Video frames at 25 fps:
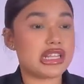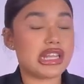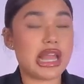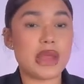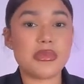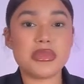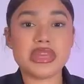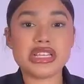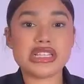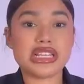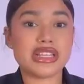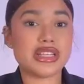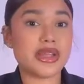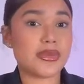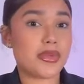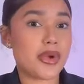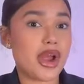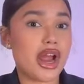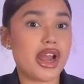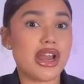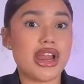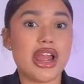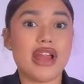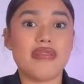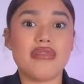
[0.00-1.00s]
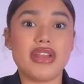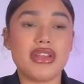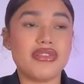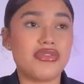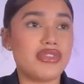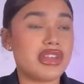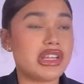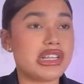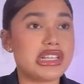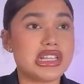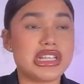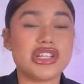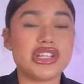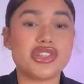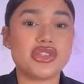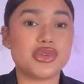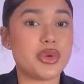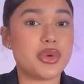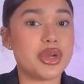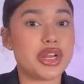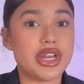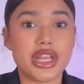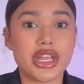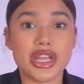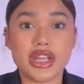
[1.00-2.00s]
That means that they probably have like 15,
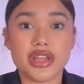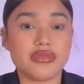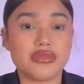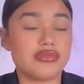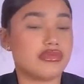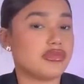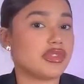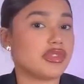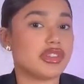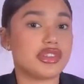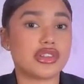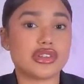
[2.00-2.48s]
20